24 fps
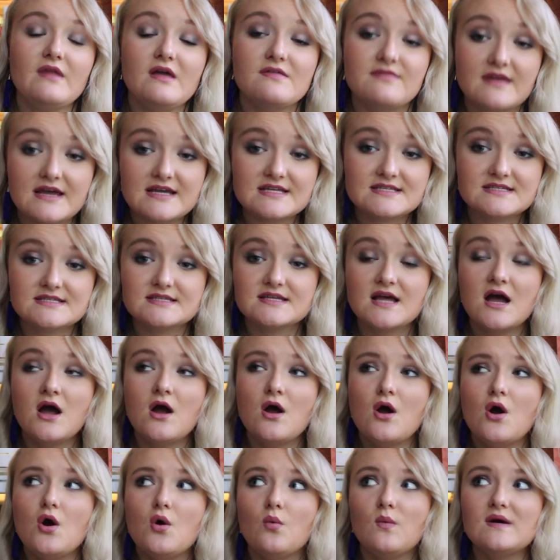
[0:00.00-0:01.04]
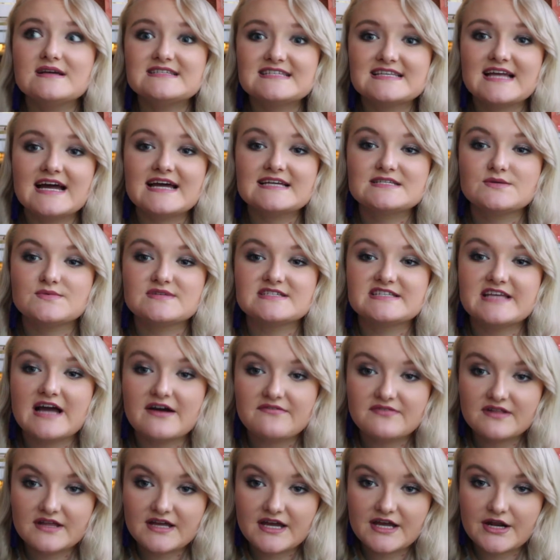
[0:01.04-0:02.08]
This was nice. It was
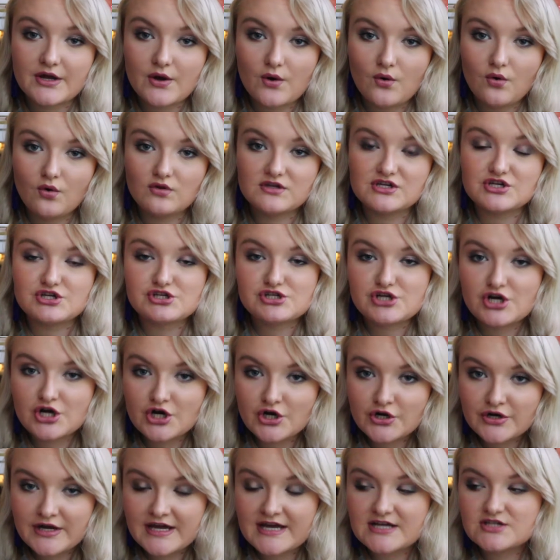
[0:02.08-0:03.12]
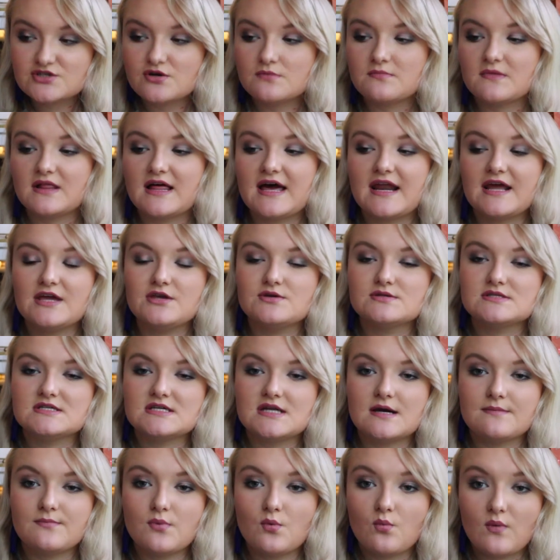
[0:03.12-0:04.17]
definitely getting old and turning, so I'm glad I used
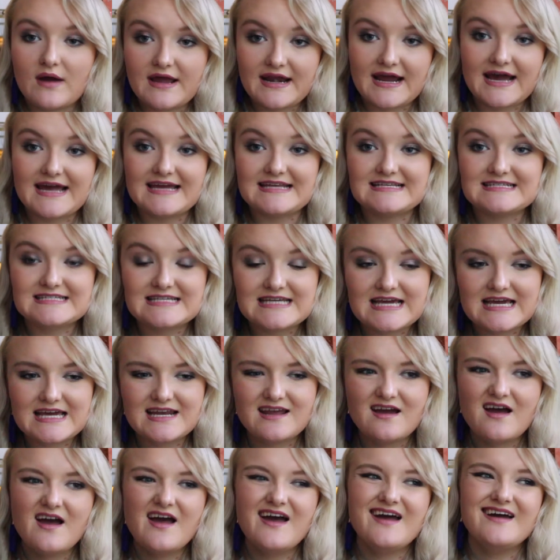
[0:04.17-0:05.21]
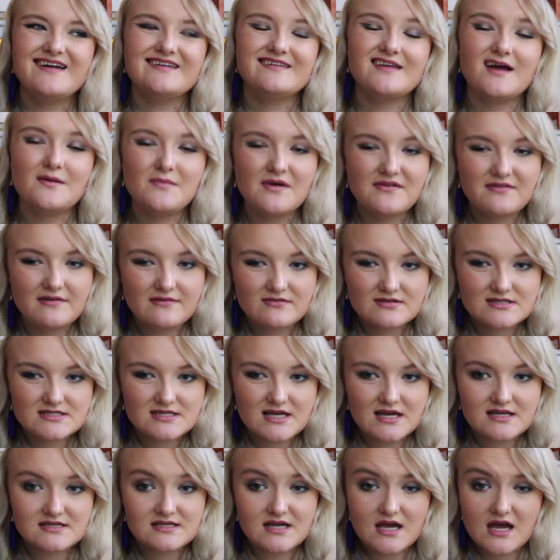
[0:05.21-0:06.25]
it up when I did. Not my favorite
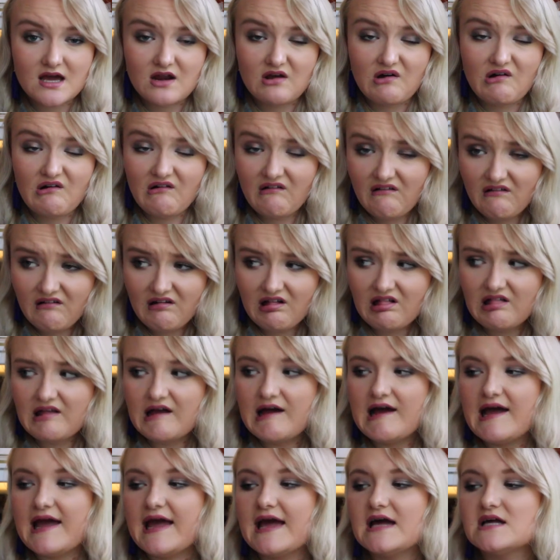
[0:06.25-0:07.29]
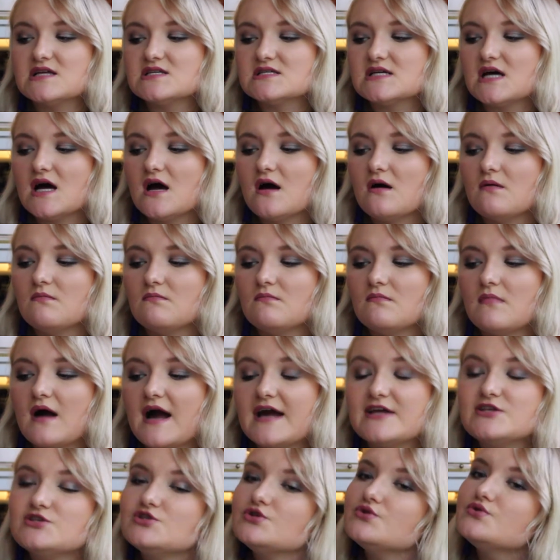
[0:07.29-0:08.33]
scent at all, and
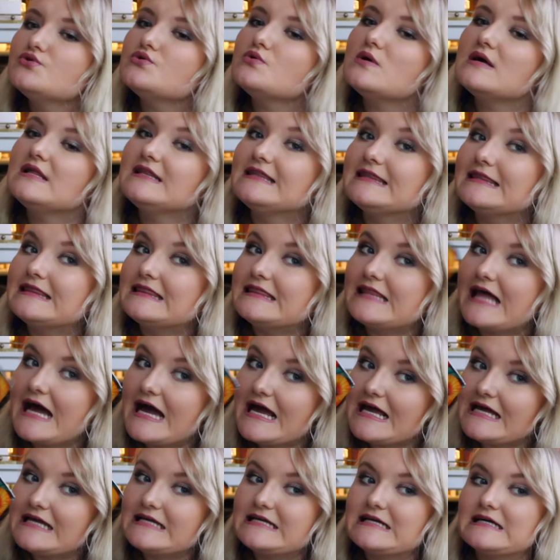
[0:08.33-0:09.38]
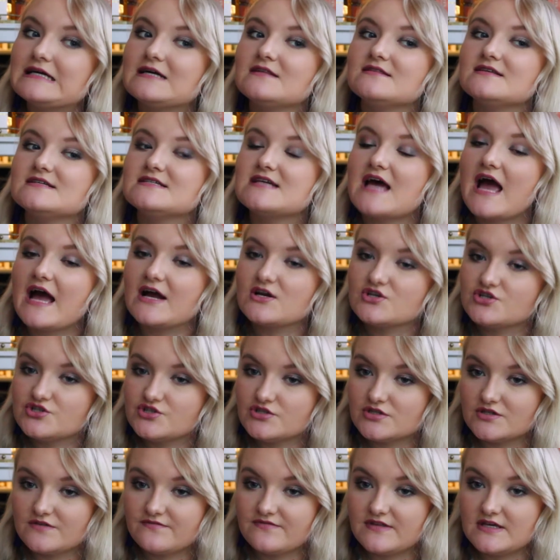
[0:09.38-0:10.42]
I do like the
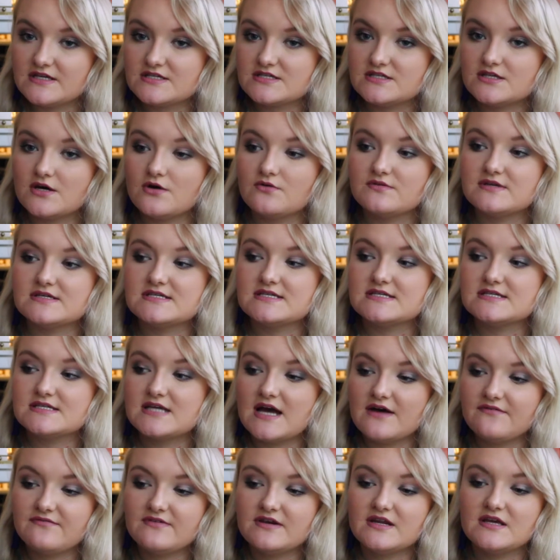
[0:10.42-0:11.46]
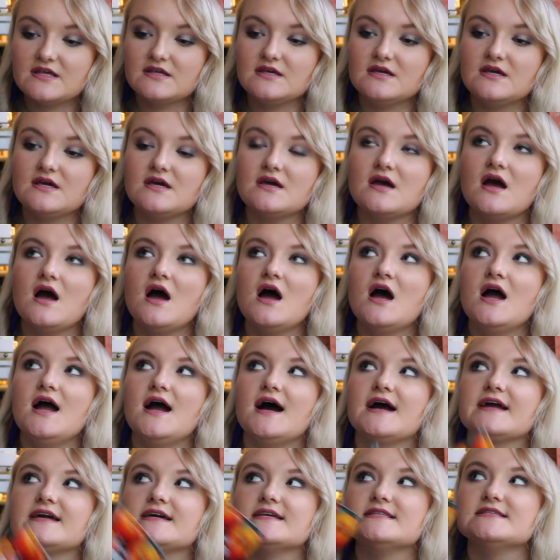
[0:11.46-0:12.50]
texture of this, though. This is definitely
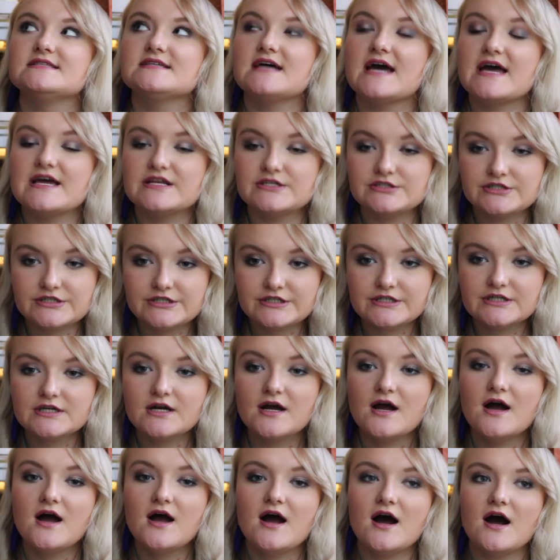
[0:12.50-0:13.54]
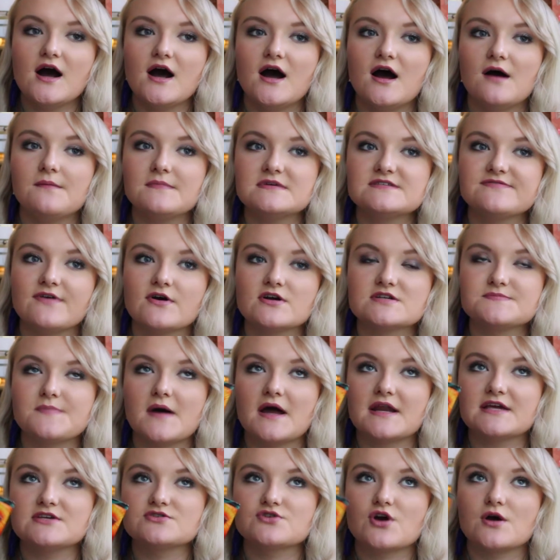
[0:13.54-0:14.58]
a contender as far as
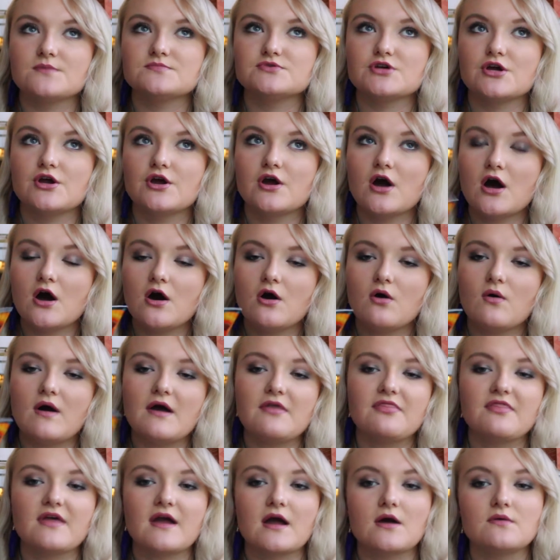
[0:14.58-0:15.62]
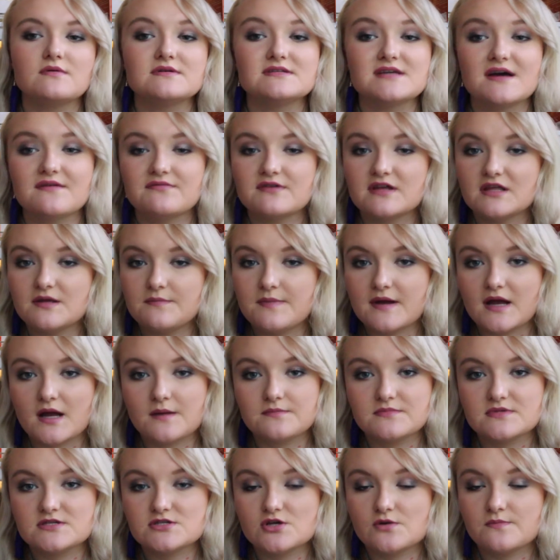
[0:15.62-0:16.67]
body scrubs go. I think I would definitely pick
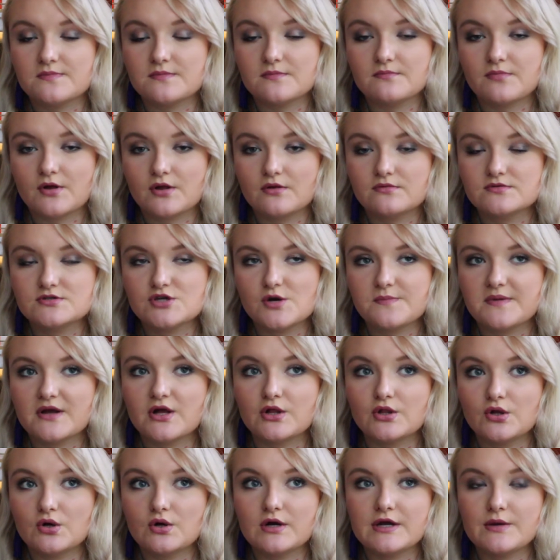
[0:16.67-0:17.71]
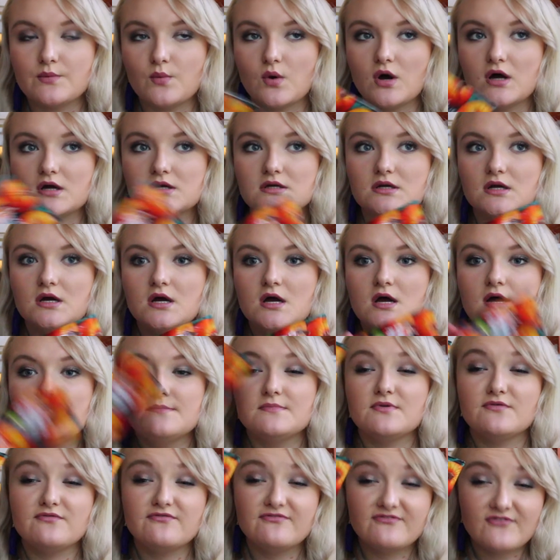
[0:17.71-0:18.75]
up the Soap and Glory one
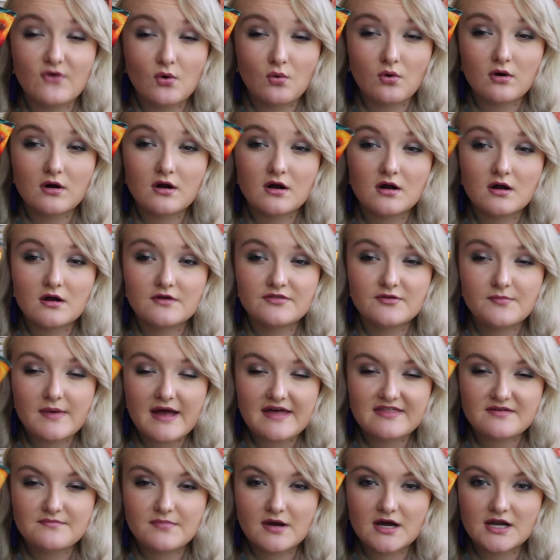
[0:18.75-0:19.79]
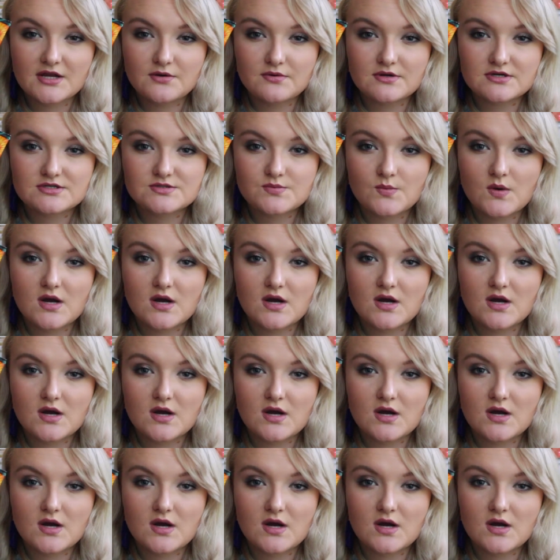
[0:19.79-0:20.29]
before the Bath & Body Works